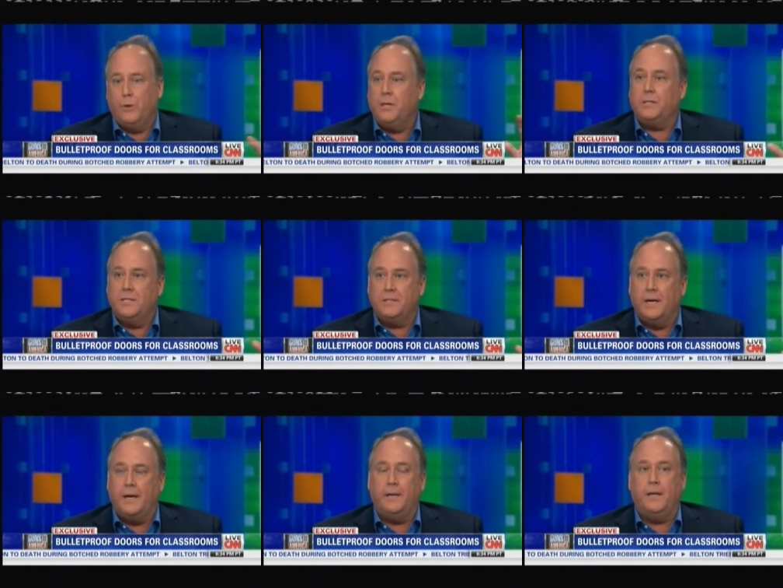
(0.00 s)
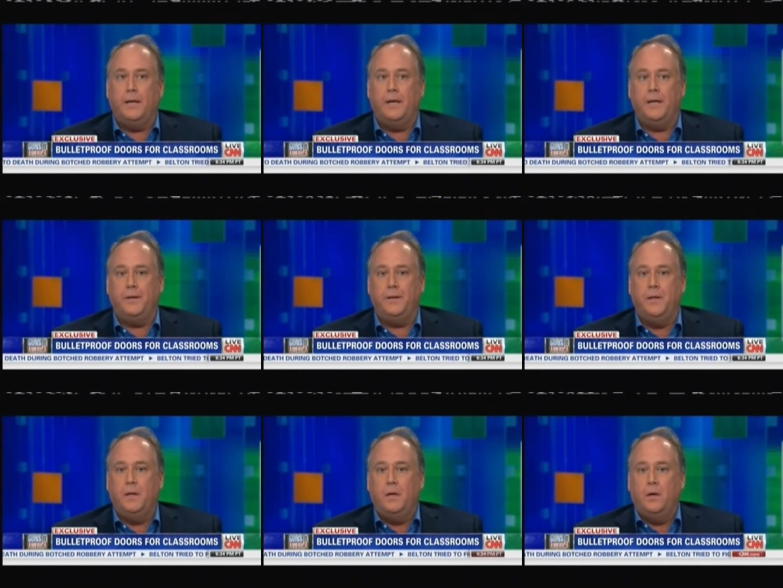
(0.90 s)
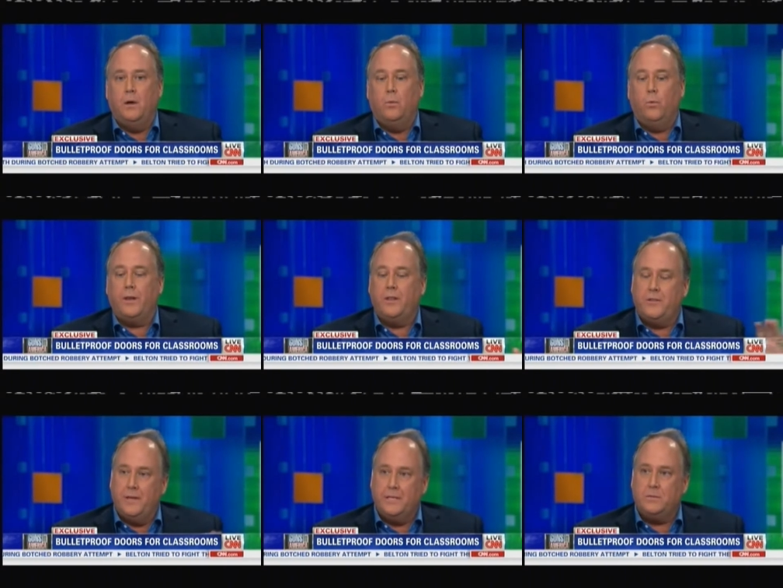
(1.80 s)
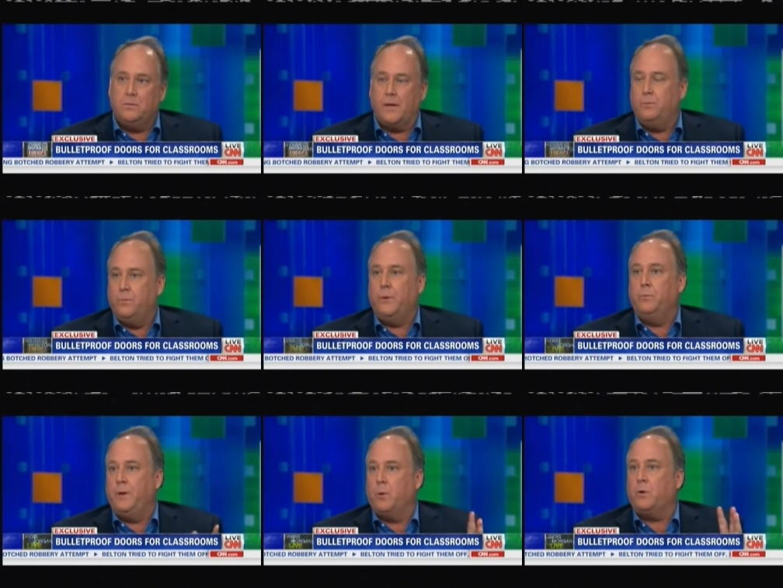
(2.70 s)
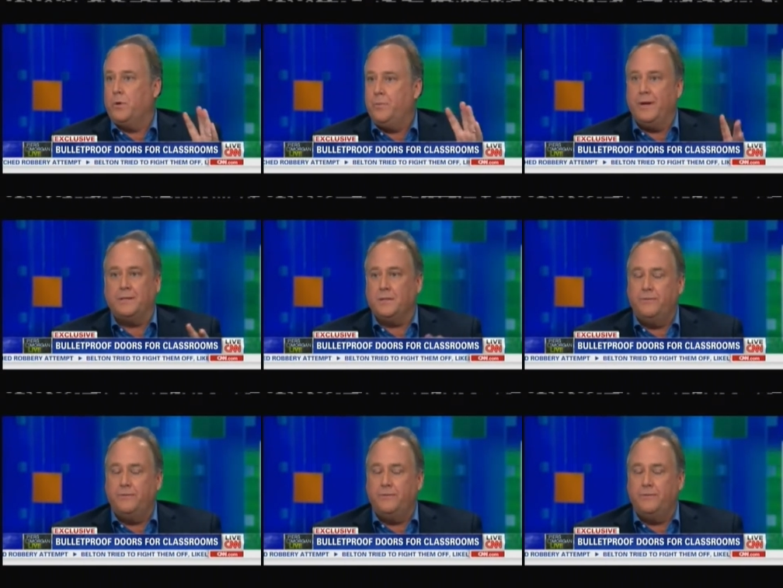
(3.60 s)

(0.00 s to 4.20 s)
we looked at that, and one of the things, like, we work with banks.